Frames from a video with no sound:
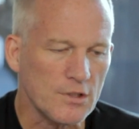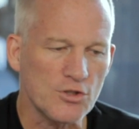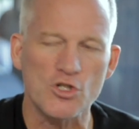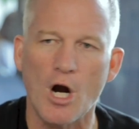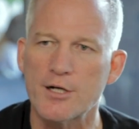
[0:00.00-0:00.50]

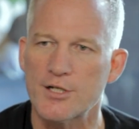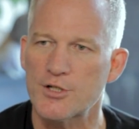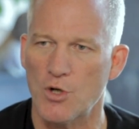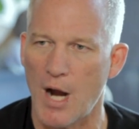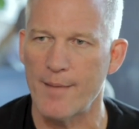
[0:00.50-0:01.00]
start
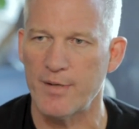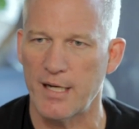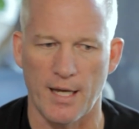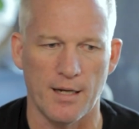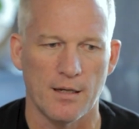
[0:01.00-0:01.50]
describing
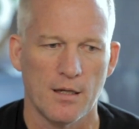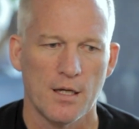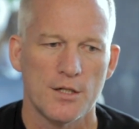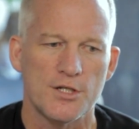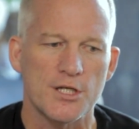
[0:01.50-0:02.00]
it.
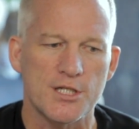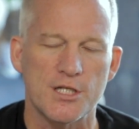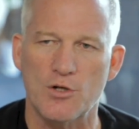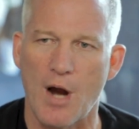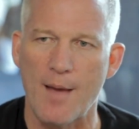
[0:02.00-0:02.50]
Just
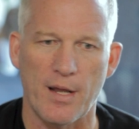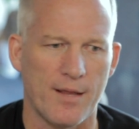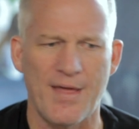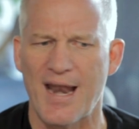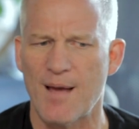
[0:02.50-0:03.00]
describe it.
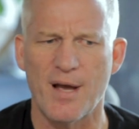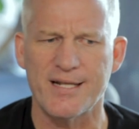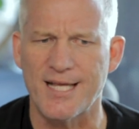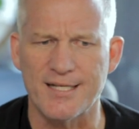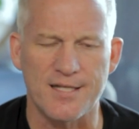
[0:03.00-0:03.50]
And then I
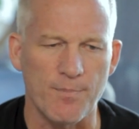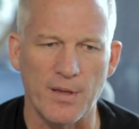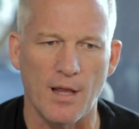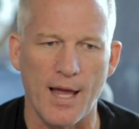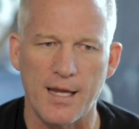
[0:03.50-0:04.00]
might say
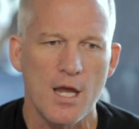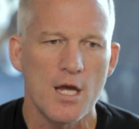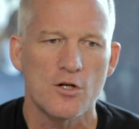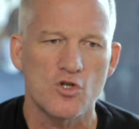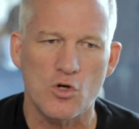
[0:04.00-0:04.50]
something like,
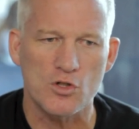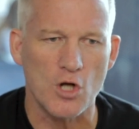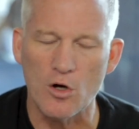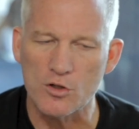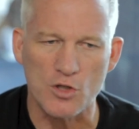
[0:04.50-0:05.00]

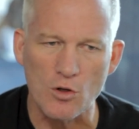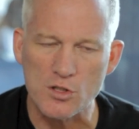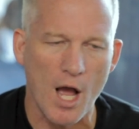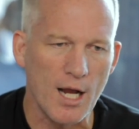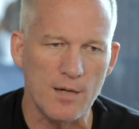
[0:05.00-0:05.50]
don't, don't
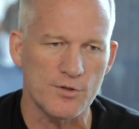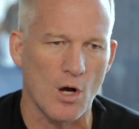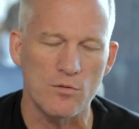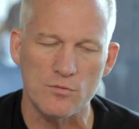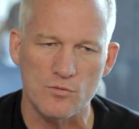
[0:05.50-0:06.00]
talk up,
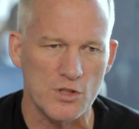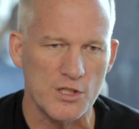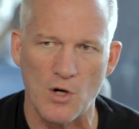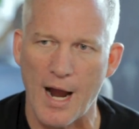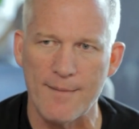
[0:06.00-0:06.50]
don't
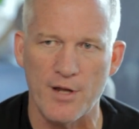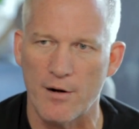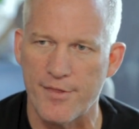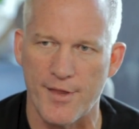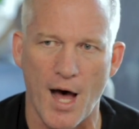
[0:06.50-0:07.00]
describe
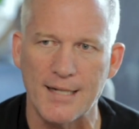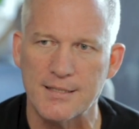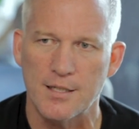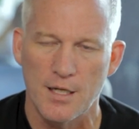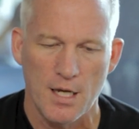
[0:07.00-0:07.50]
their
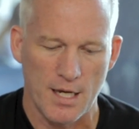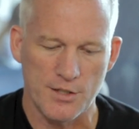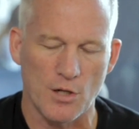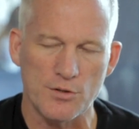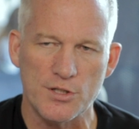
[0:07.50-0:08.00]
thoughts and
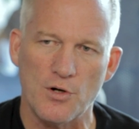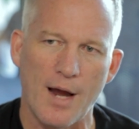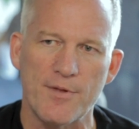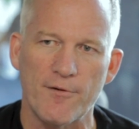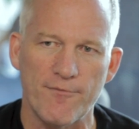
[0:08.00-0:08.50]
don't
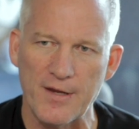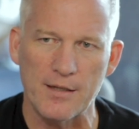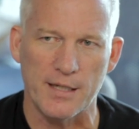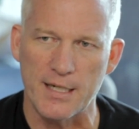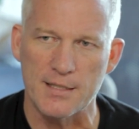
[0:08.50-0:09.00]
describe their
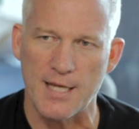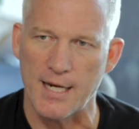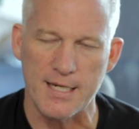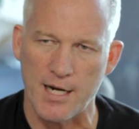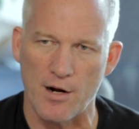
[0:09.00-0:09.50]
feelings.
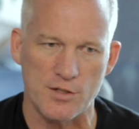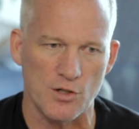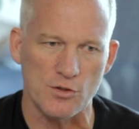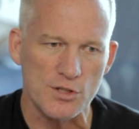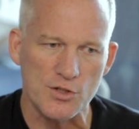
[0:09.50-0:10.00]
Any character,
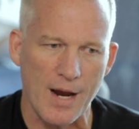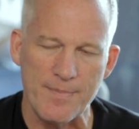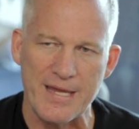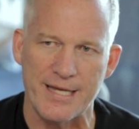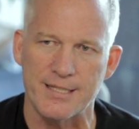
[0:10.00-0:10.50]
don't describe
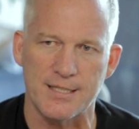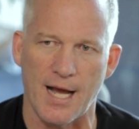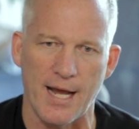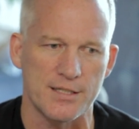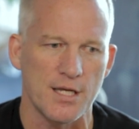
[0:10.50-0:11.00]
the
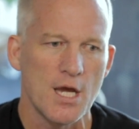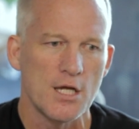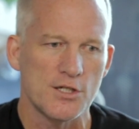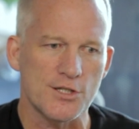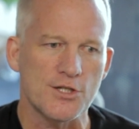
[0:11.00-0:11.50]
insides.
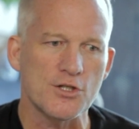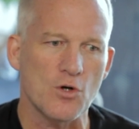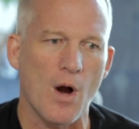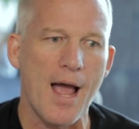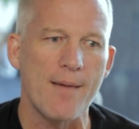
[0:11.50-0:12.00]
Just
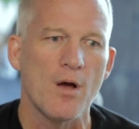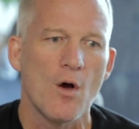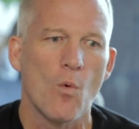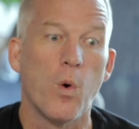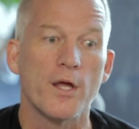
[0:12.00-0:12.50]
describe
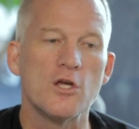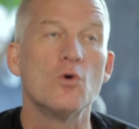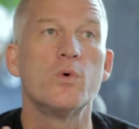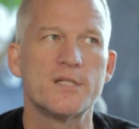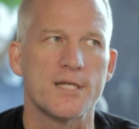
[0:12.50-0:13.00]
what
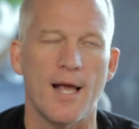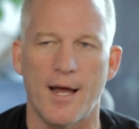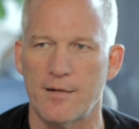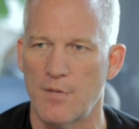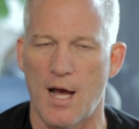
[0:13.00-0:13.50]
you would see
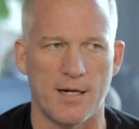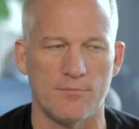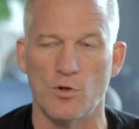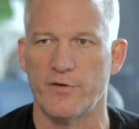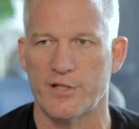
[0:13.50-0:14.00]
on a on a
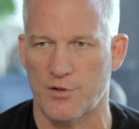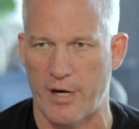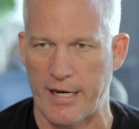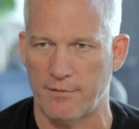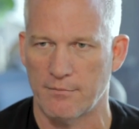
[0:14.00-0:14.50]
movie
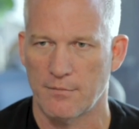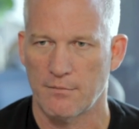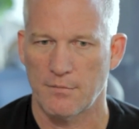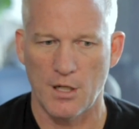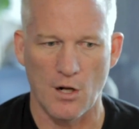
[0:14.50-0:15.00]
screen.
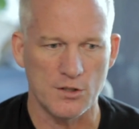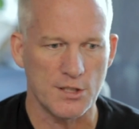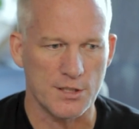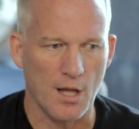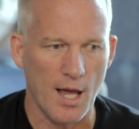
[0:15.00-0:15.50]
You know,
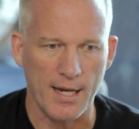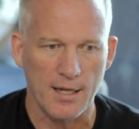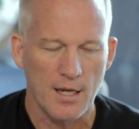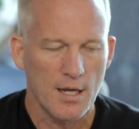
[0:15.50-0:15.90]
just like.